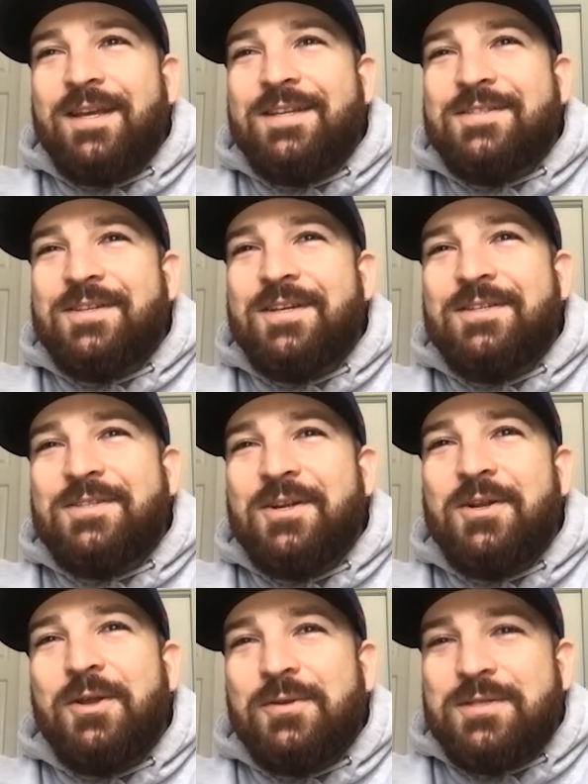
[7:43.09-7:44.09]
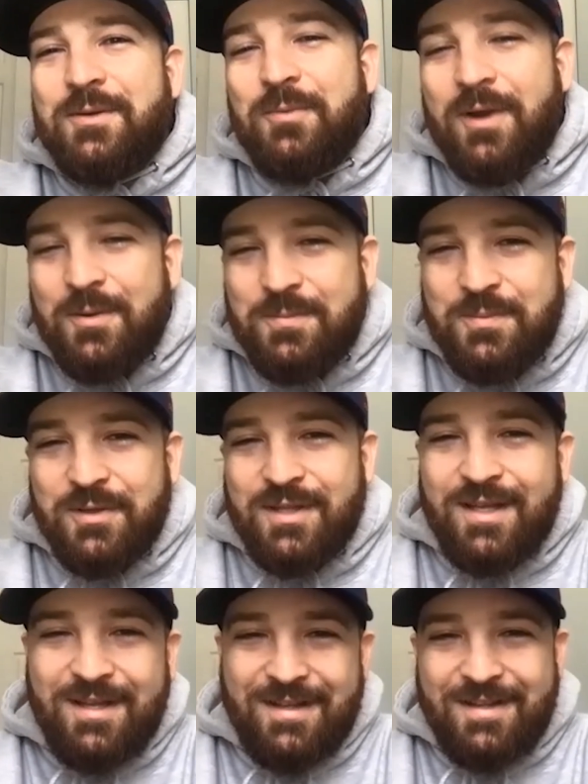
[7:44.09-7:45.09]
He started noticing when I would put
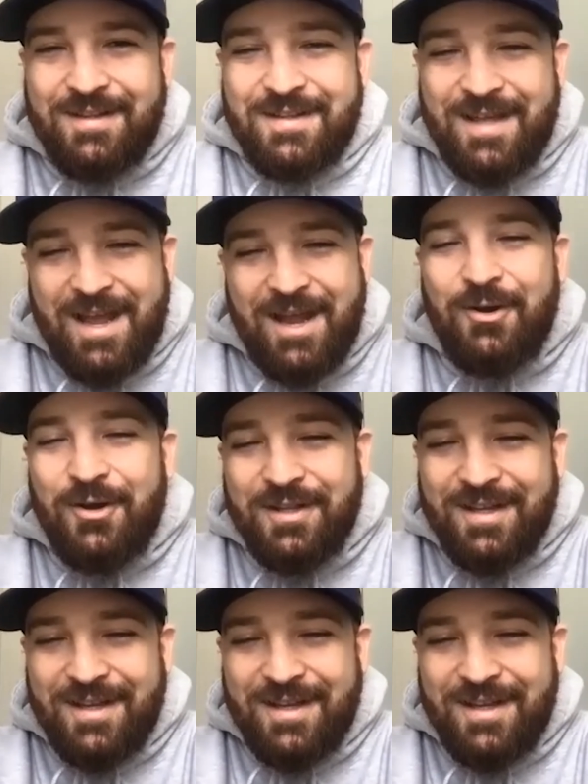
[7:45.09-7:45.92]
the hair on the